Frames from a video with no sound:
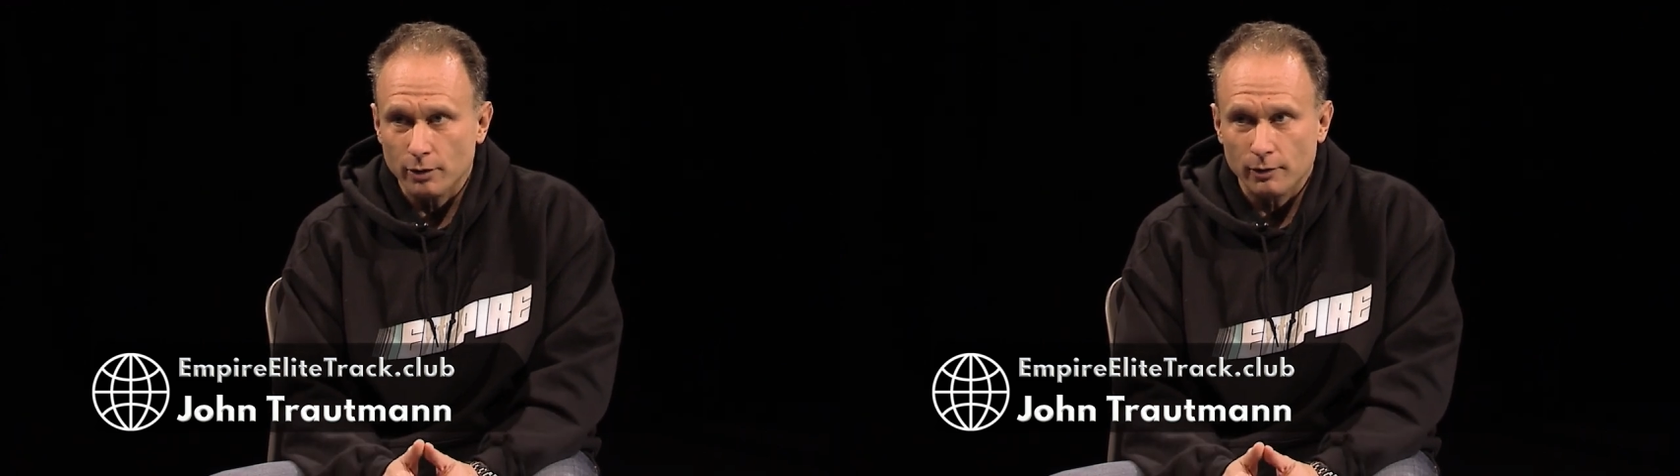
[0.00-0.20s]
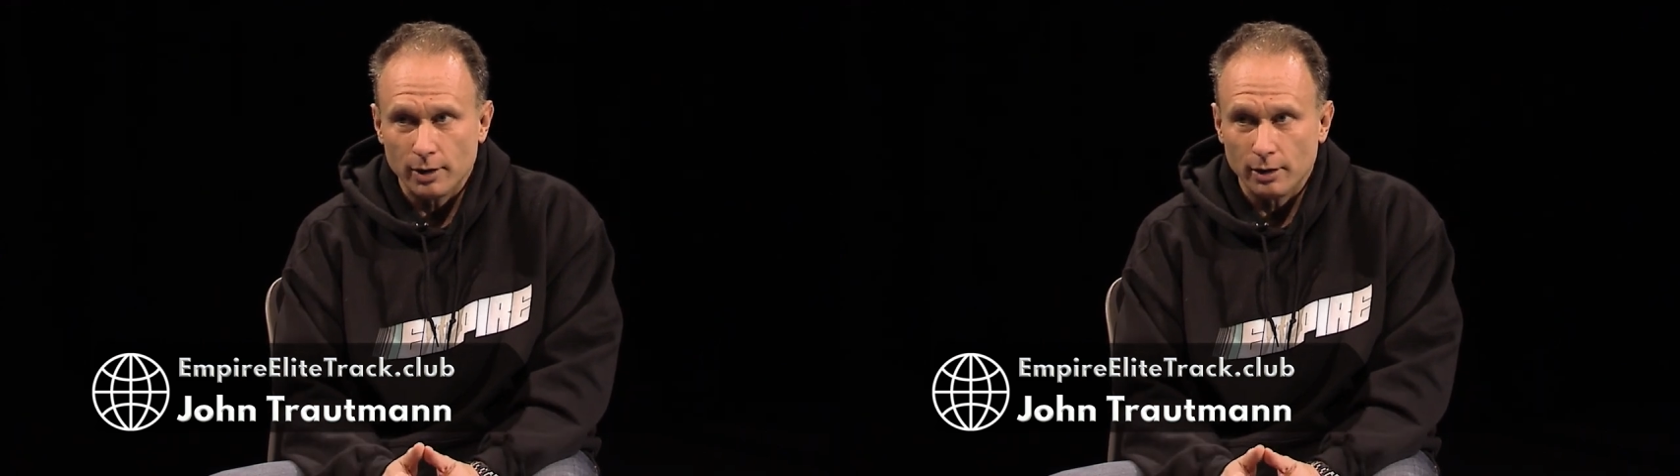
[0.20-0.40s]

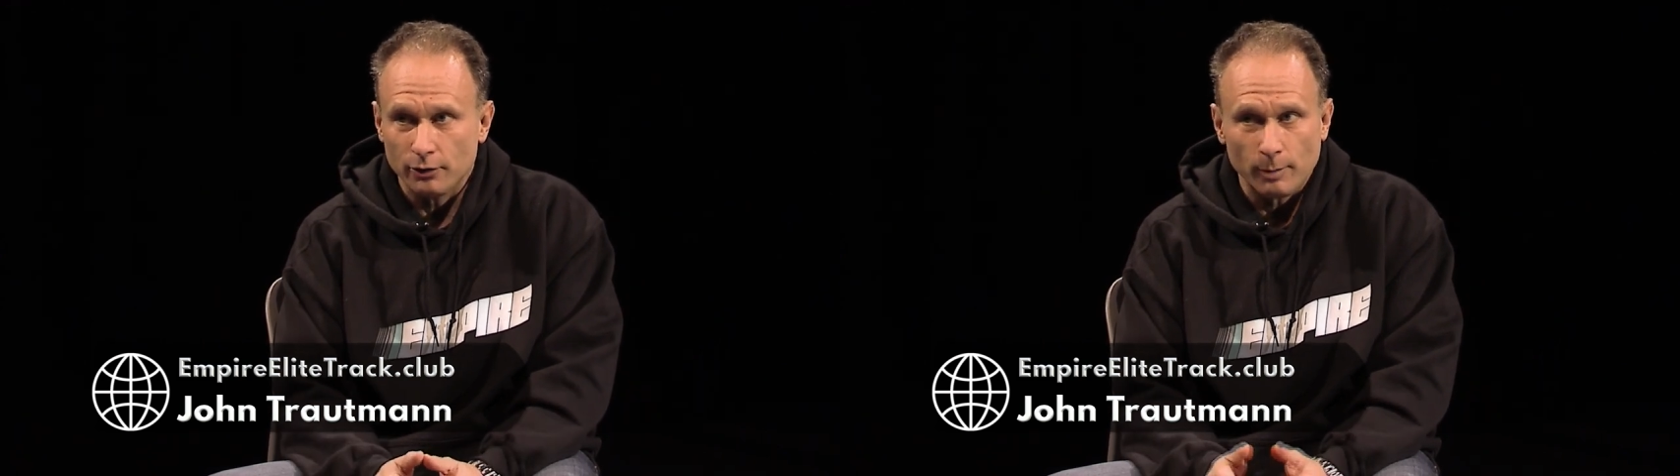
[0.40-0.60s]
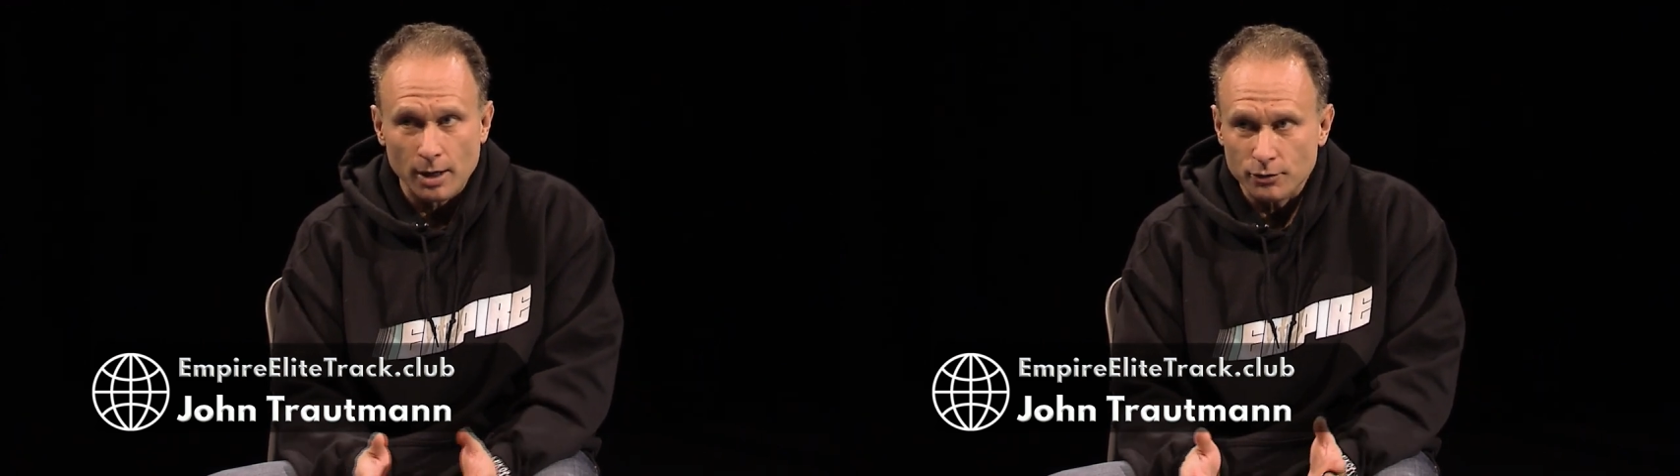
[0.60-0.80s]
of a, a
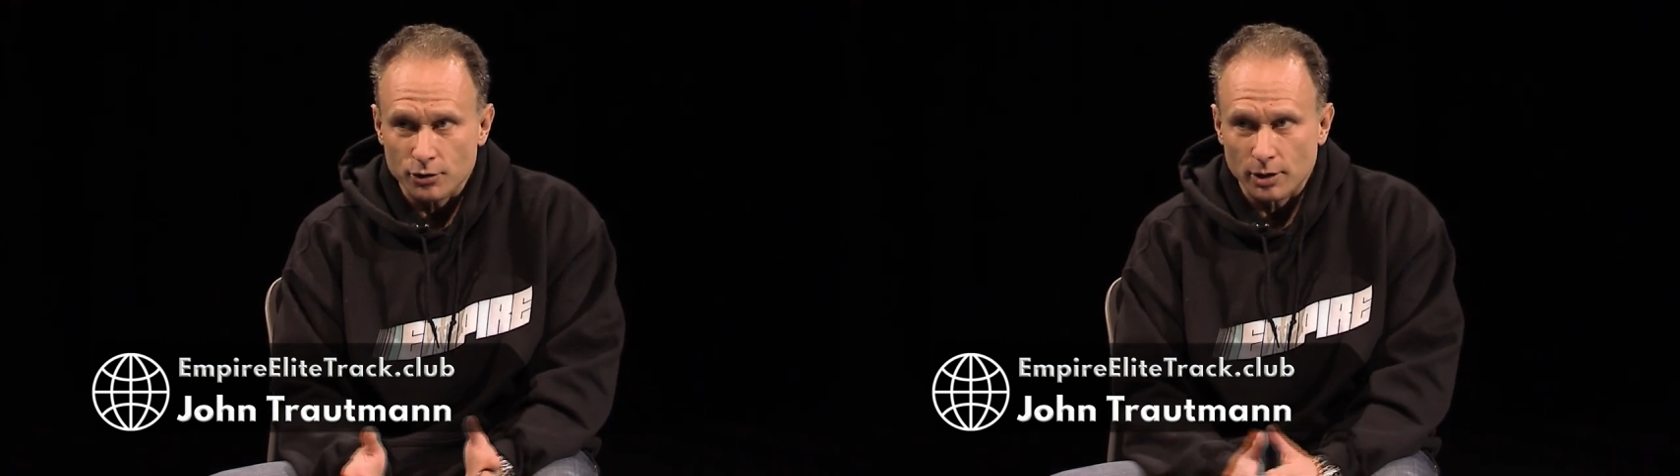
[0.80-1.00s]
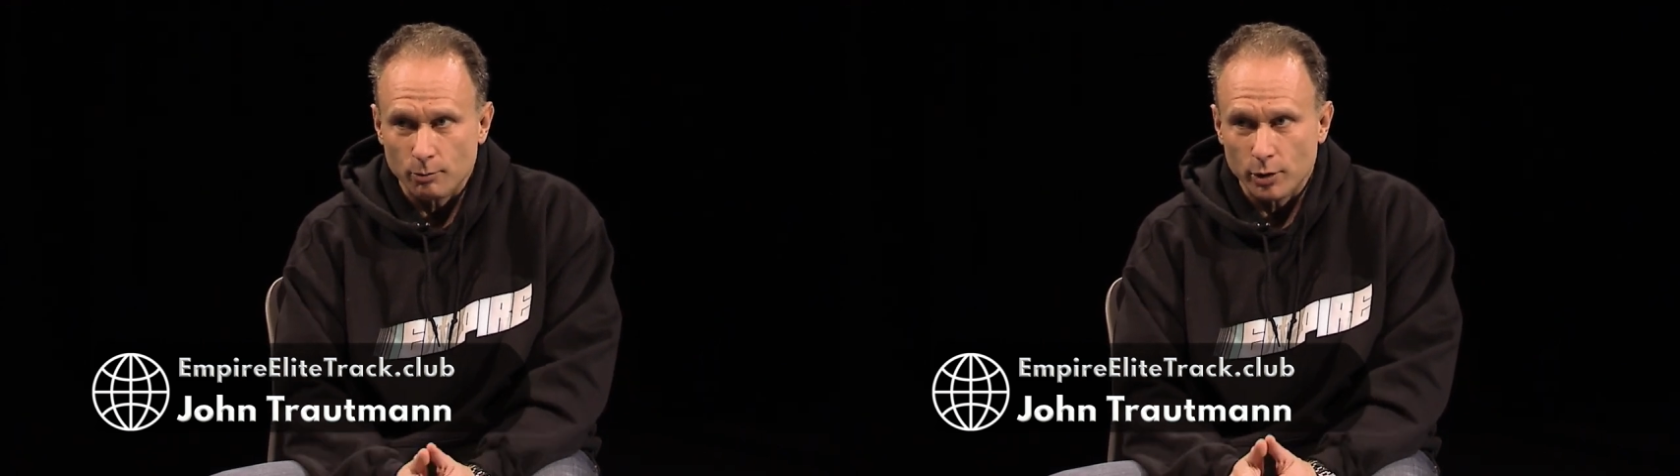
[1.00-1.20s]

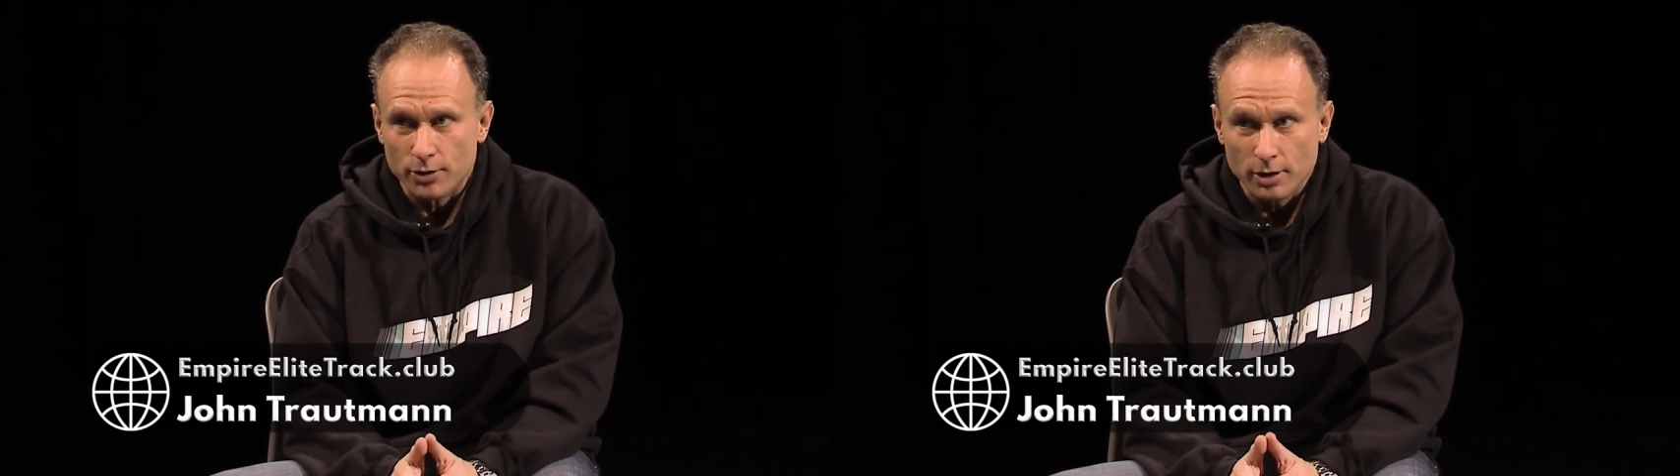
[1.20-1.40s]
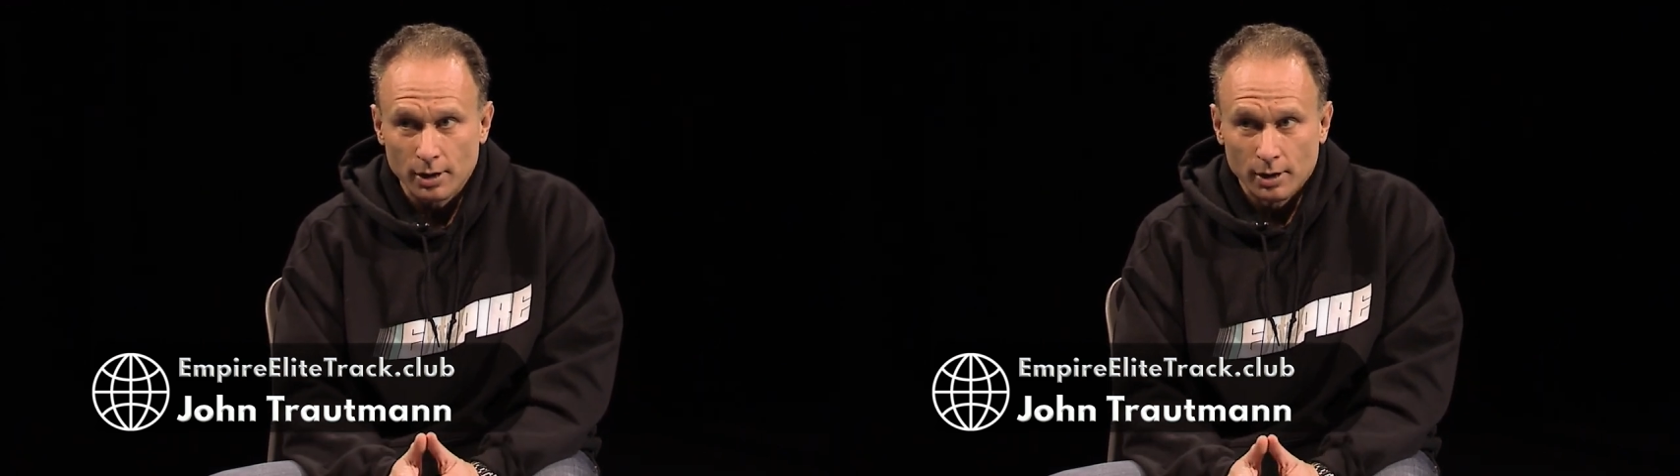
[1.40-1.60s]
sponsorship, which